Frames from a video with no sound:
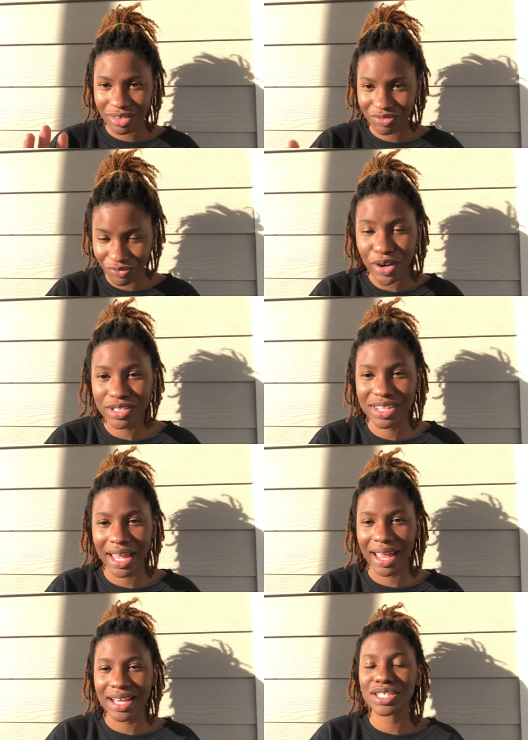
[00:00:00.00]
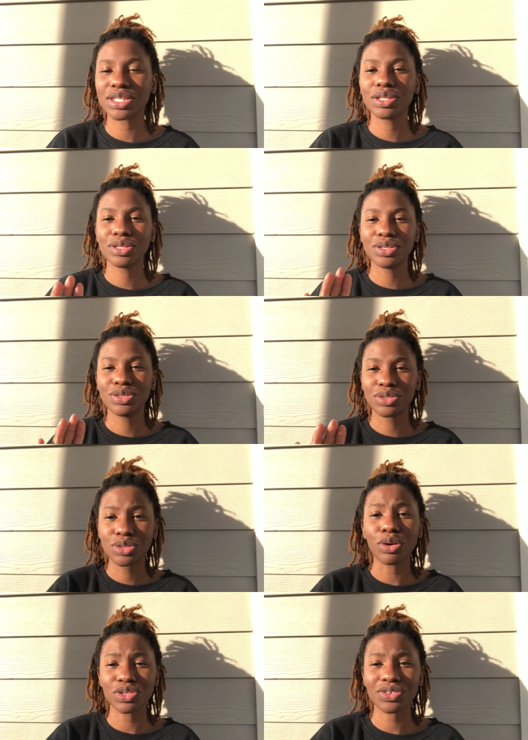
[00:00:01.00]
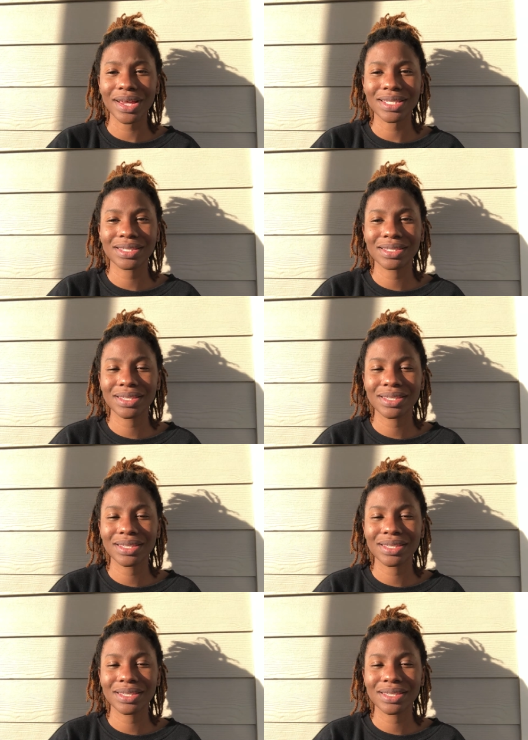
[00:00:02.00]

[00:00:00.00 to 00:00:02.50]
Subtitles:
first thing is, don't stress.